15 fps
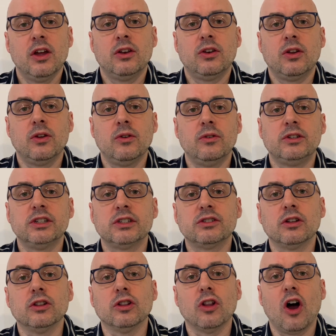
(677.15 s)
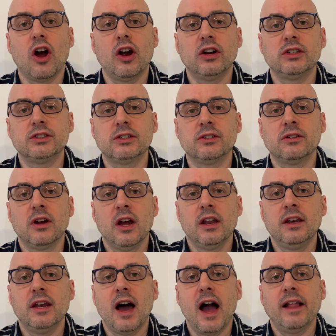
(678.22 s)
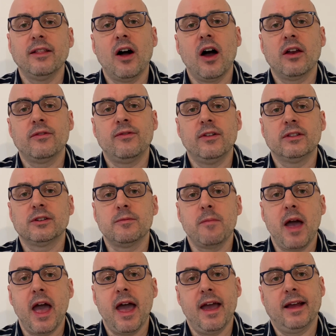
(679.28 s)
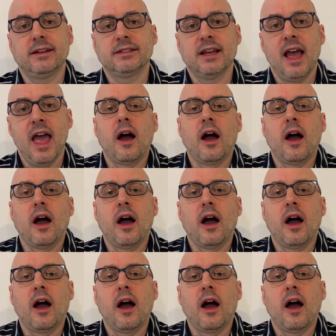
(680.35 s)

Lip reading: to just larger nylon filter bags.